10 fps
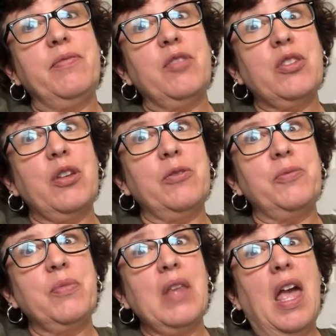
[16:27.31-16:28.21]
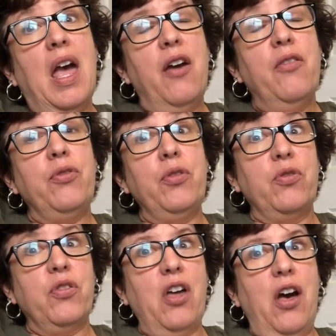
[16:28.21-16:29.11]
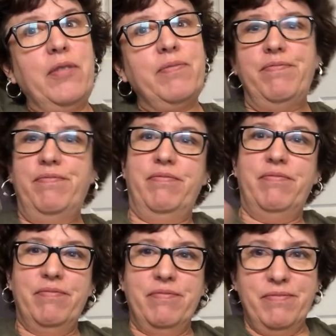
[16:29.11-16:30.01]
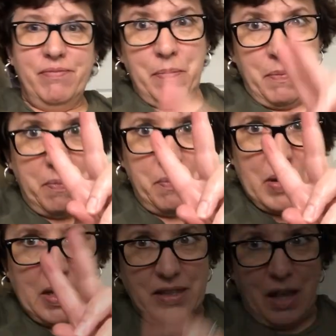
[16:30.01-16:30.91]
So food for thought. Peace